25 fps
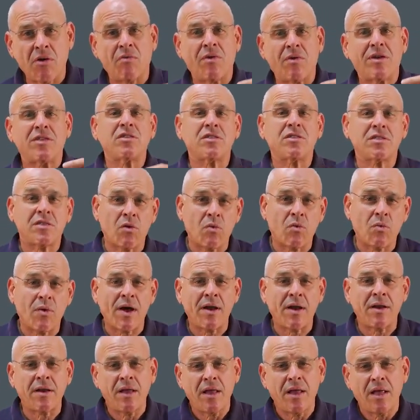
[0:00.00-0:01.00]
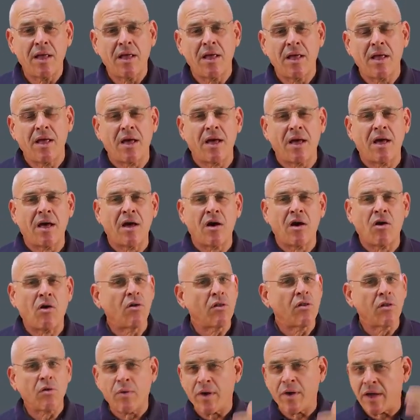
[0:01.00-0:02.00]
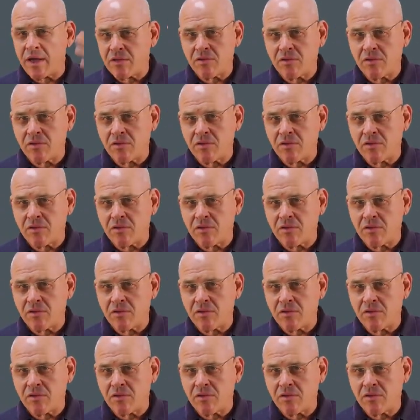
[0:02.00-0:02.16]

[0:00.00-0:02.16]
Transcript: register 1, uh, all the way